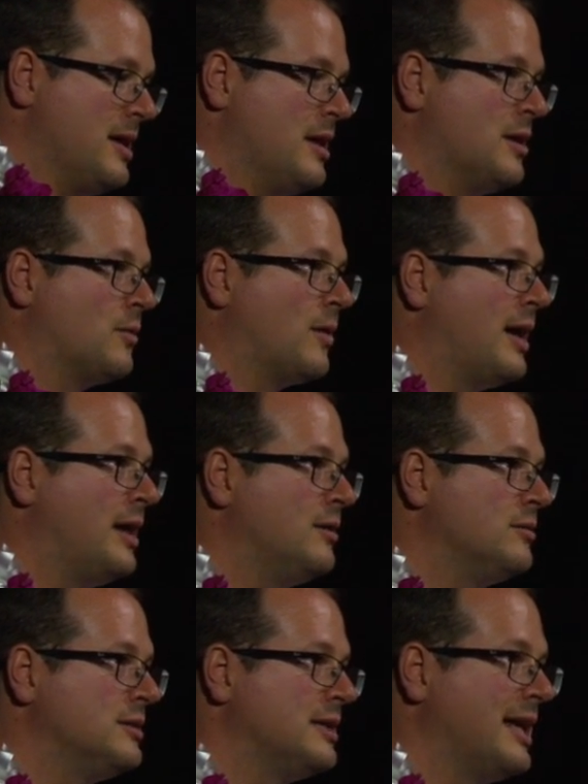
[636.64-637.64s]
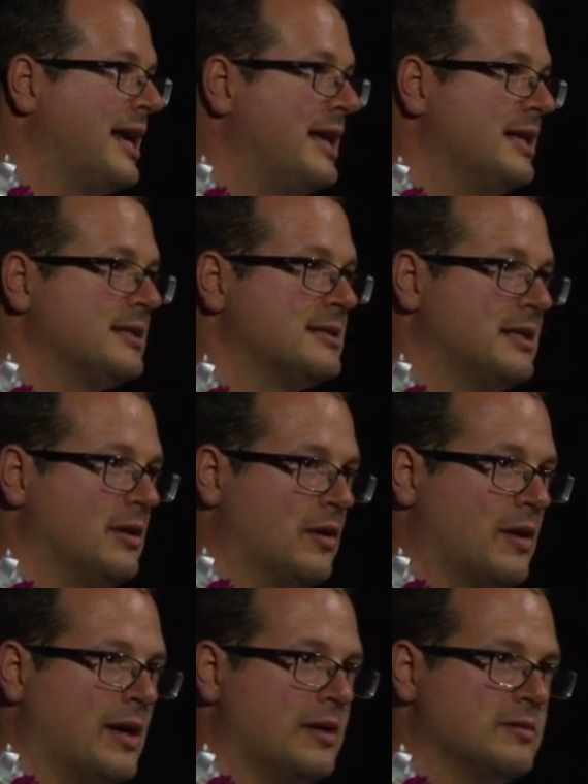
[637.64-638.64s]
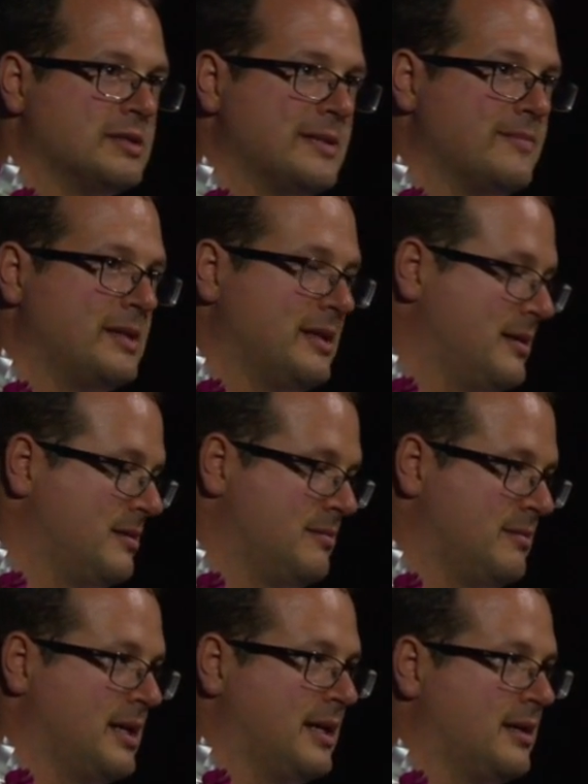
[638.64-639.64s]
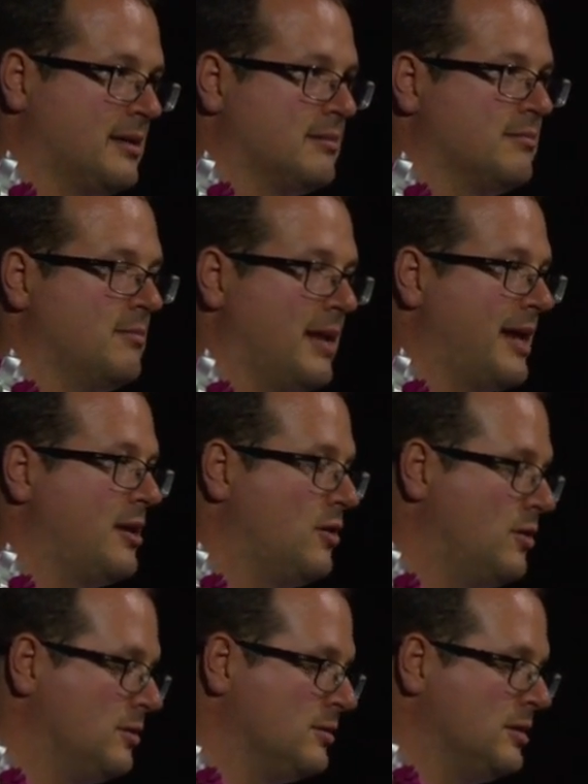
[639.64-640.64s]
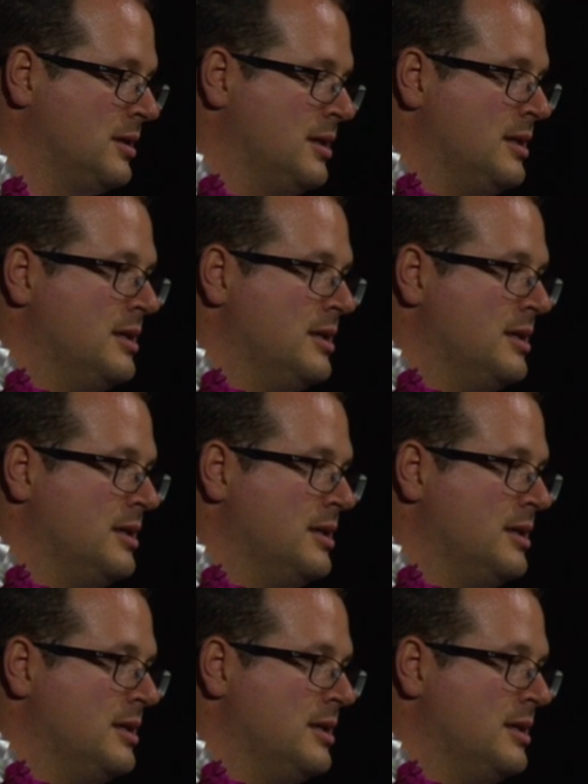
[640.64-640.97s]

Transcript: around the galaxy or around something like a black hole,